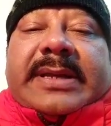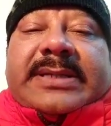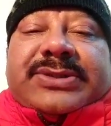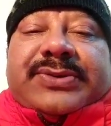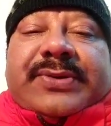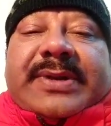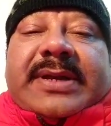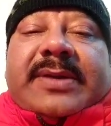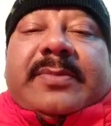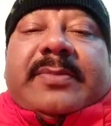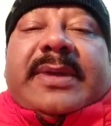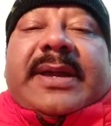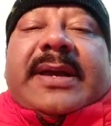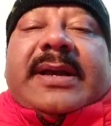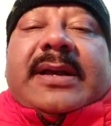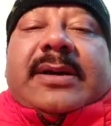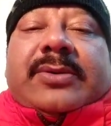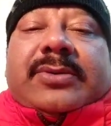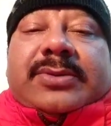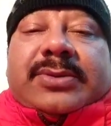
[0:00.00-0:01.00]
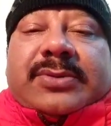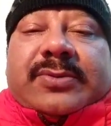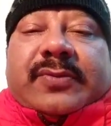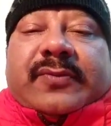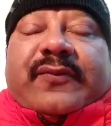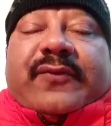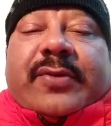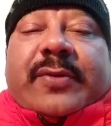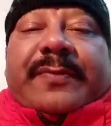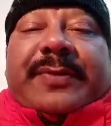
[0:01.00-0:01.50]
As you can make out
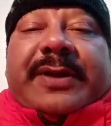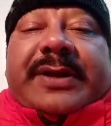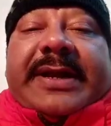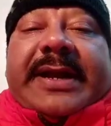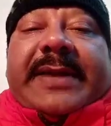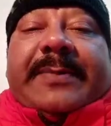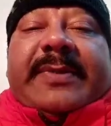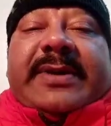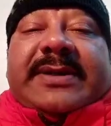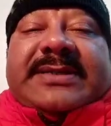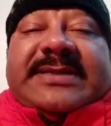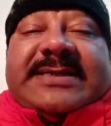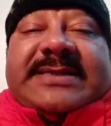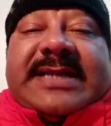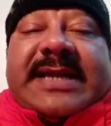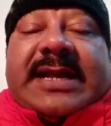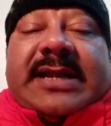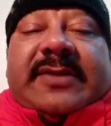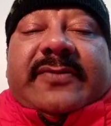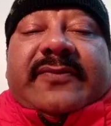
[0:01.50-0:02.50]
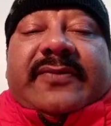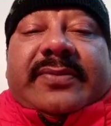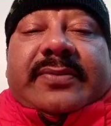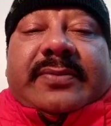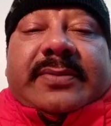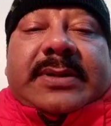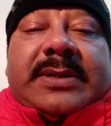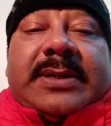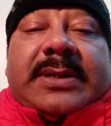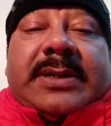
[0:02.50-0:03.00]
from the name itself,
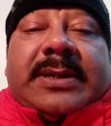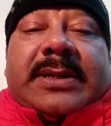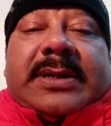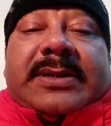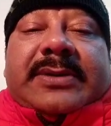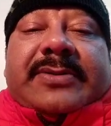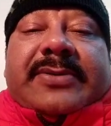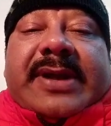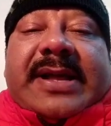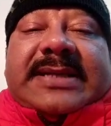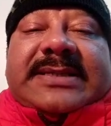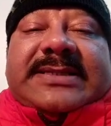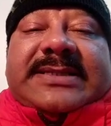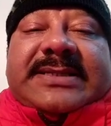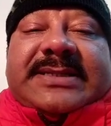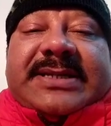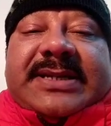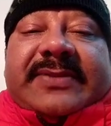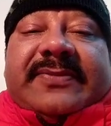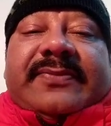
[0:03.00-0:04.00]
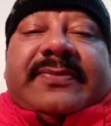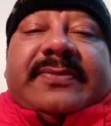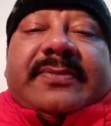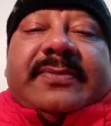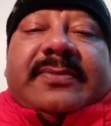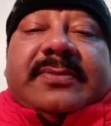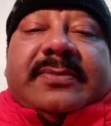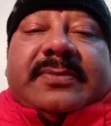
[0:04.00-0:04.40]
transitive,